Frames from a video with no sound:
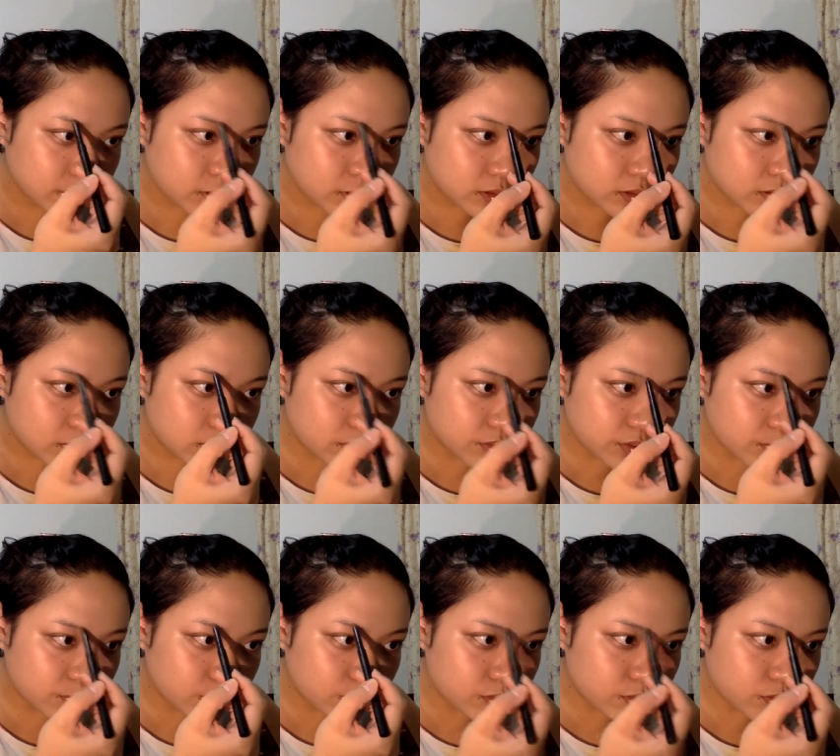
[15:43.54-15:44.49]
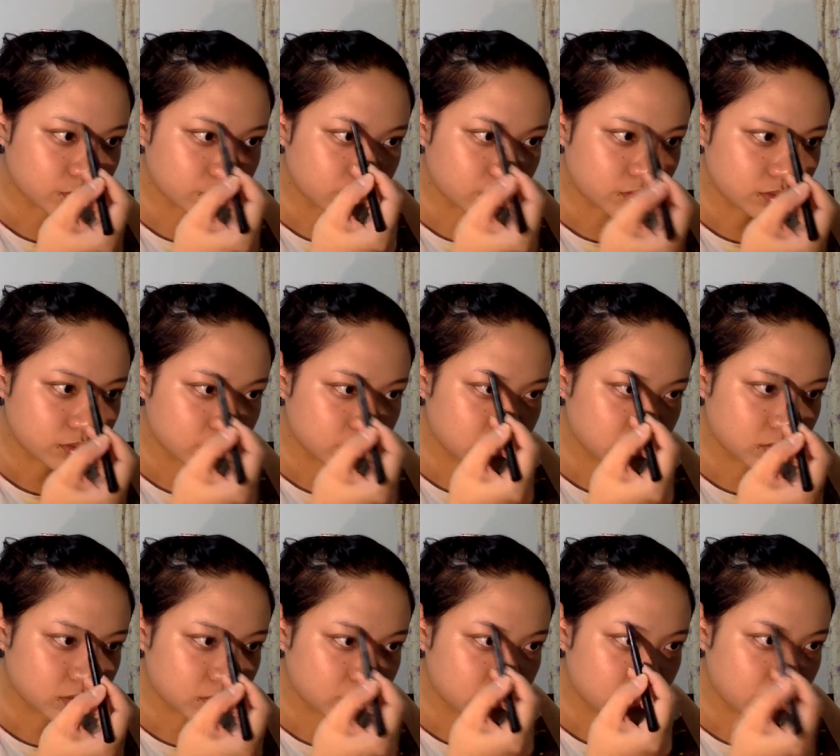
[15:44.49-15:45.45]
So I'm going to
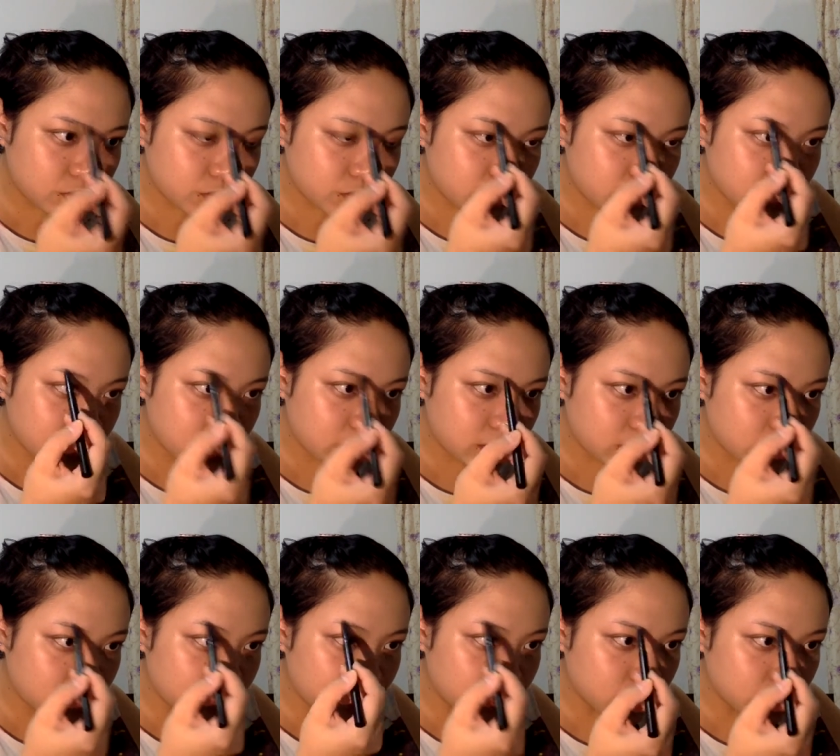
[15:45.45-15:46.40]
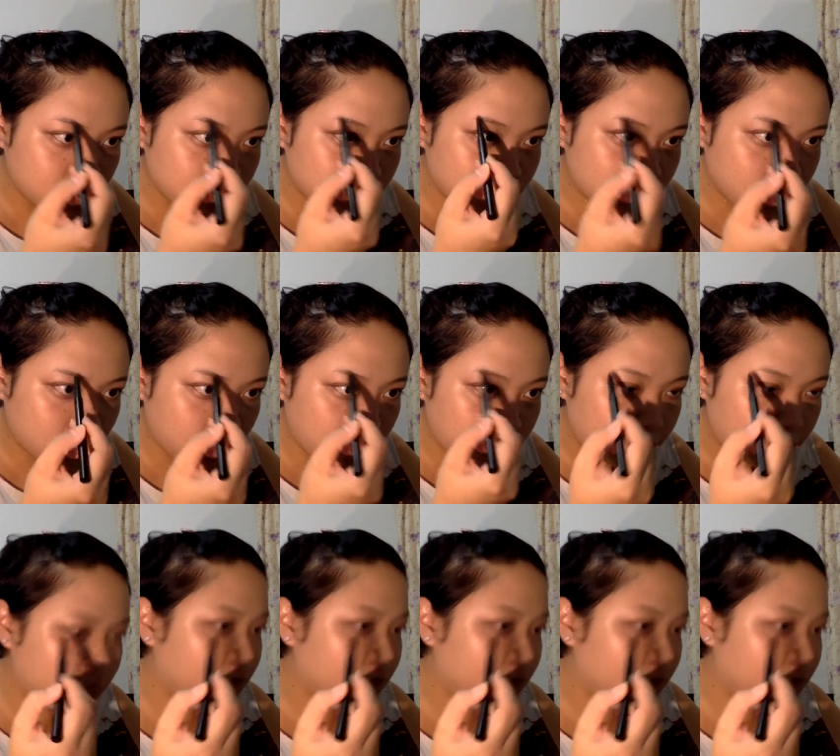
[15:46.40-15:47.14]
usually do the top